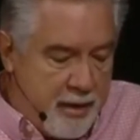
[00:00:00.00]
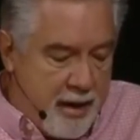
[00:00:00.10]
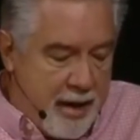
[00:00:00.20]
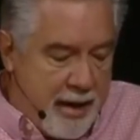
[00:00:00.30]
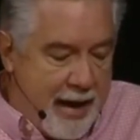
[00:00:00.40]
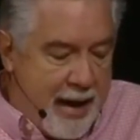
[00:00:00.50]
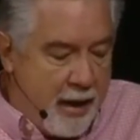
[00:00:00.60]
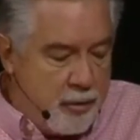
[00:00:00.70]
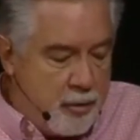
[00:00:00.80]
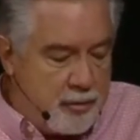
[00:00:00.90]
and how
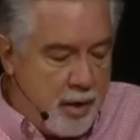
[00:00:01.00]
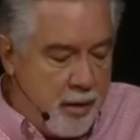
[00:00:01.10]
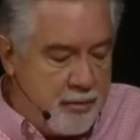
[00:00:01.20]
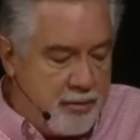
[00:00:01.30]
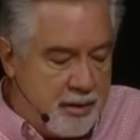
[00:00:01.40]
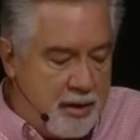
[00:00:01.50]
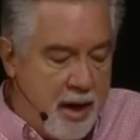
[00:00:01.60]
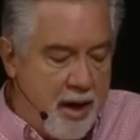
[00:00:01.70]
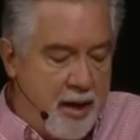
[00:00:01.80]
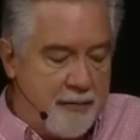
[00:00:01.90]
you turned to
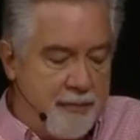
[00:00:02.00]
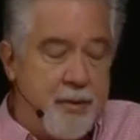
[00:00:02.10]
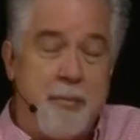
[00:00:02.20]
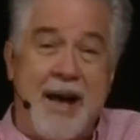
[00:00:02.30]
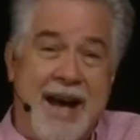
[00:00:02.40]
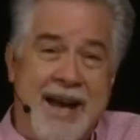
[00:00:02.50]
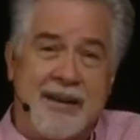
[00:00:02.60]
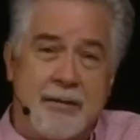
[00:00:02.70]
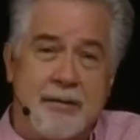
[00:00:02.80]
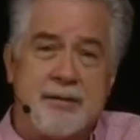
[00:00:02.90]
God from
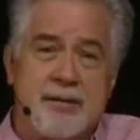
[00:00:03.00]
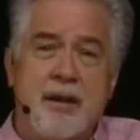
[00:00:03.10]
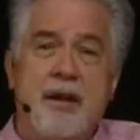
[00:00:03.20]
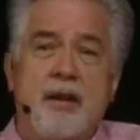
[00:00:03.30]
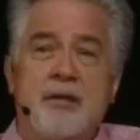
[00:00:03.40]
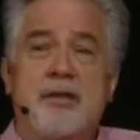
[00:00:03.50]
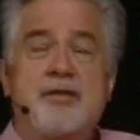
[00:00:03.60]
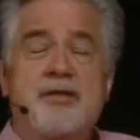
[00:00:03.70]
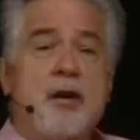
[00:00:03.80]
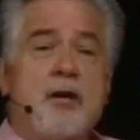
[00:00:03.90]
idols to
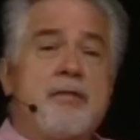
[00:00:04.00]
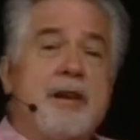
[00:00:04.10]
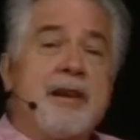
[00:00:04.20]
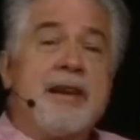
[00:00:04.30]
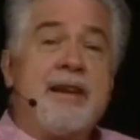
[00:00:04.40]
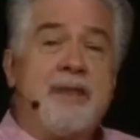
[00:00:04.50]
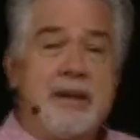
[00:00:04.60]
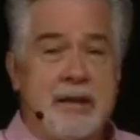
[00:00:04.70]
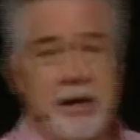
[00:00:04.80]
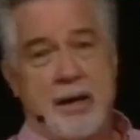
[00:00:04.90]
serve the
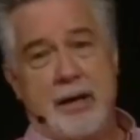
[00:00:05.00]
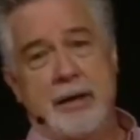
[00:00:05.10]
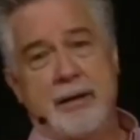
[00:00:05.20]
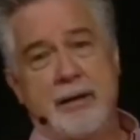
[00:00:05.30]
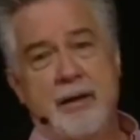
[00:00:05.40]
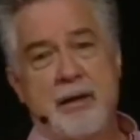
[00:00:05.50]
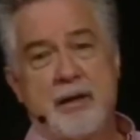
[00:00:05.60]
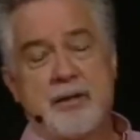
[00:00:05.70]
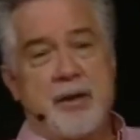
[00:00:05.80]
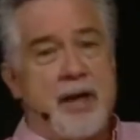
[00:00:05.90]
living God."
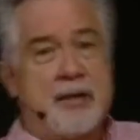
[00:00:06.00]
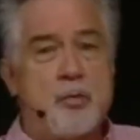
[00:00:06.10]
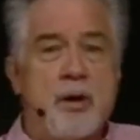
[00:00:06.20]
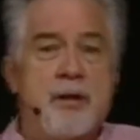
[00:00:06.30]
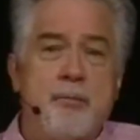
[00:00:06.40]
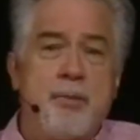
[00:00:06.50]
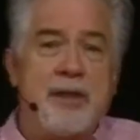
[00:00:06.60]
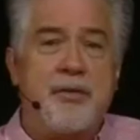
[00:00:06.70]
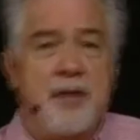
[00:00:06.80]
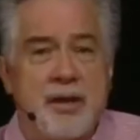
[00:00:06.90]
So that's one of the big
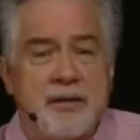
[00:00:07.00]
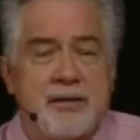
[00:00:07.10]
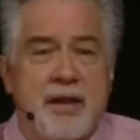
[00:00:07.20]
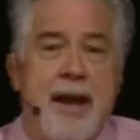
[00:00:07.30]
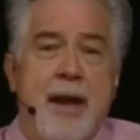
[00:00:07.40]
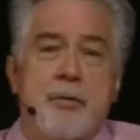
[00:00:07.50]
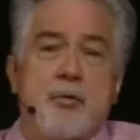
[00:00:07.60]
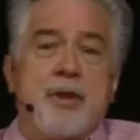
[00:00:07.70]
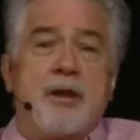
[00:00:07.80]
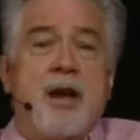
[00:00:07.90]
things that happened
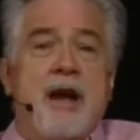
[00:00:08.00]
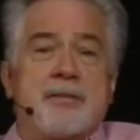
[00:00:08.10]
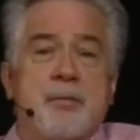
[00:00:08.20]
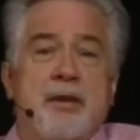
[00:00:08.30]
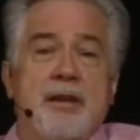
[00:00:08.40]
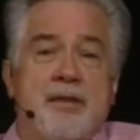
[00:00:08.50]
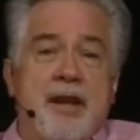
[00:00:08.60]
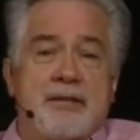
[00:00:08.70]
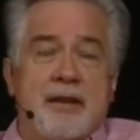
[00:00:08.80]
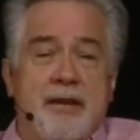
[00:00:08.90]
when the gospel hit
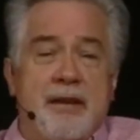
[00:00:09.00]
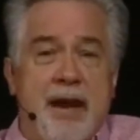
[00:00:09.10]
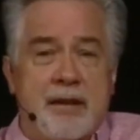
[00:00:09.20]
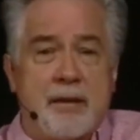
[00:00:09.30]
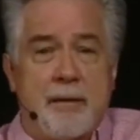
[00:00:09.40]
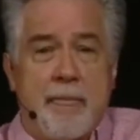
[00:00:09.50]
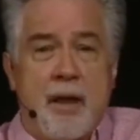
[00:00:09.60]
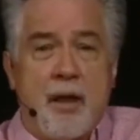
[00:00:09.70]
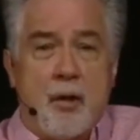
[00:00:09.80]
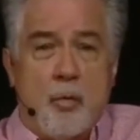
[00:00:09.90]
Thessalonica,
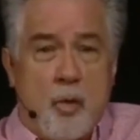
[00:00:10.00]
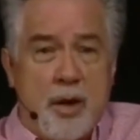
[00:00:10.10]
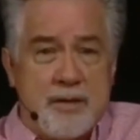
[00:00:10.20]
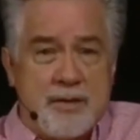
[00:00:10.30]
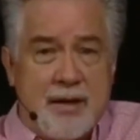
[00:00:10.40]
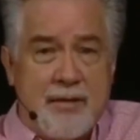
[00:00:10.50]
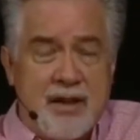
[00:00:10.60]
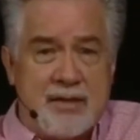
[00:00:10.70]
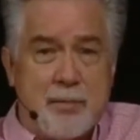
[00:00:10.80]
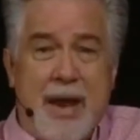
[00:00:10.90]
was that
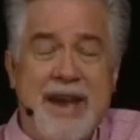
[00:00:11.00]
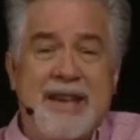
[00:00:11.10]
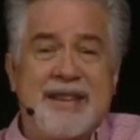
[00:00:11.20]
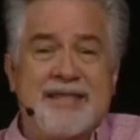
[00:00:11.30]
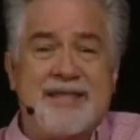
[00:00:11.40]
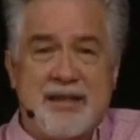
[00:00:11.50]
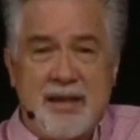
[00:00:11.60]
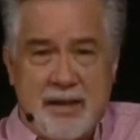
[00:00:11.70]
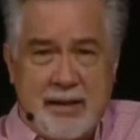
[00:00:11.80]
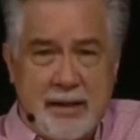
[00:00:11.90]
this pagan
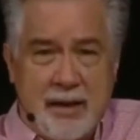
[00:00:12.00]
city,